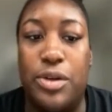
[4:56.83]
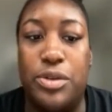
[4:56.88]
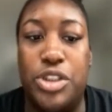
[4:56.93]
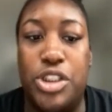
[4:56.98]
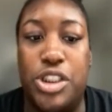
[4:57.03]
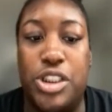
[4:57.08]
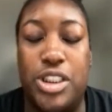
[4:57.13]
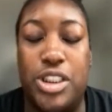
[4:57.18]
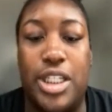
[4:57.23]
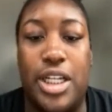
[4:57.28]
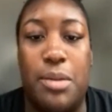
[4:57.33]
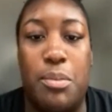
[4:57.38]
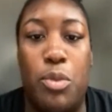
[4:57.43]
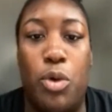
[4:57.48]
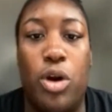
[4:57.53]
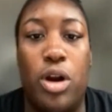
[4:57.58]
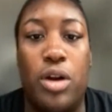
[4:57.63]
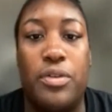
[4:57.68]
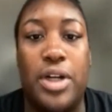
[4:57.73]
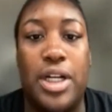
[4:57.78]
It was just like
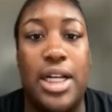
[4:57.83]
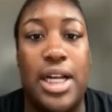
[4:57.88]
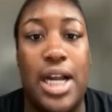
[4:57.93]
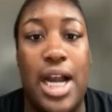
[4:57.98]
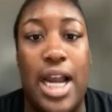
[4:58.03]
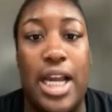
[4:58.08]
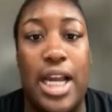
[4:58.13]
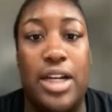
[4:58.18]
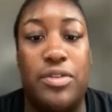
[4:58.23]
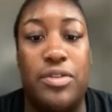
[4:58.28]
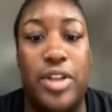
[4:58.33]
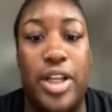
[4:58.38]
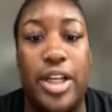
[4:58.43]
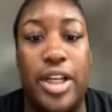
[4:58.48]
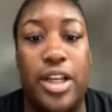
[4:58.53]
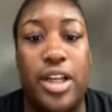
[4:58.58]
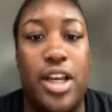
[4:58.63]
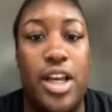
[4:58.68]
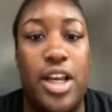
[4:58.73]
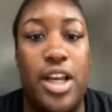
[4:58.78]
more of a guide of like